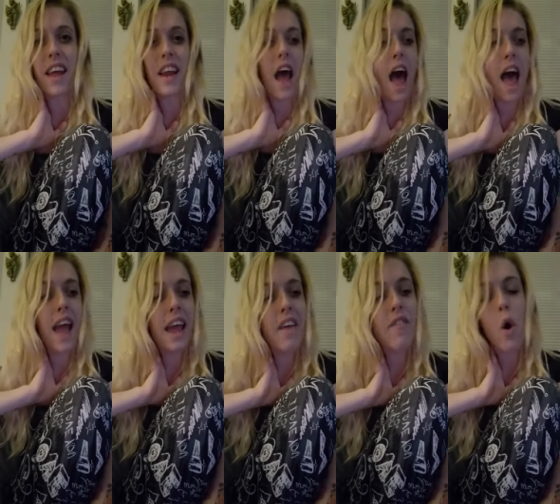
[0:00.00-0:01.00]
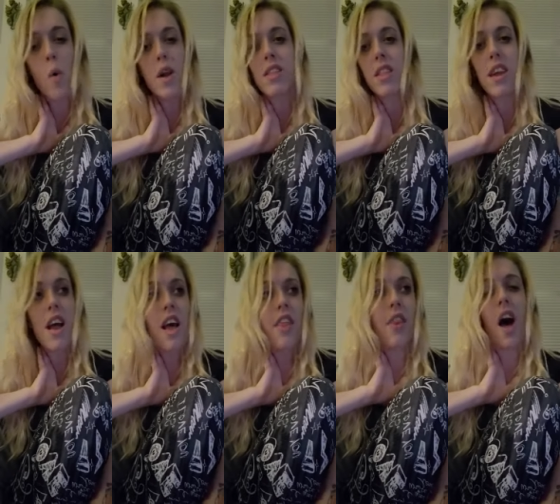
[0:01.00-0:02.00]
And I have always
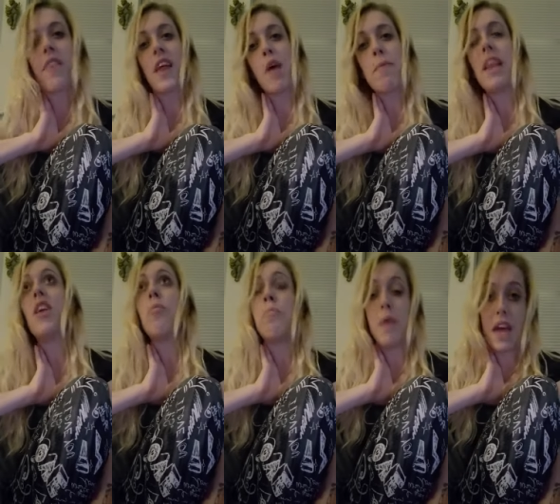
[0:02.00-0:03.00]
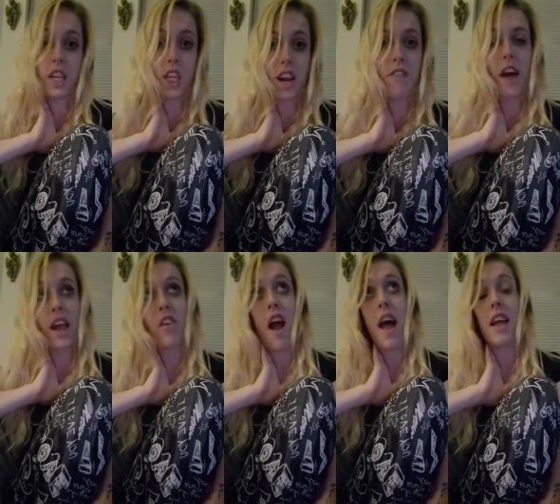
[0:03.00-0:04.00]
thought that I'm a little bitch if I
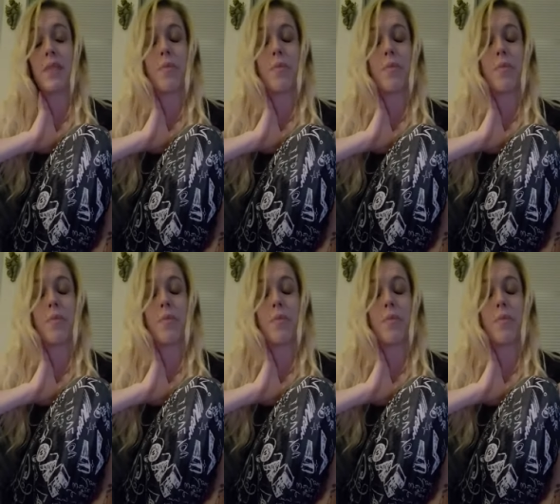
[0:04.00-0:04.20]
cry,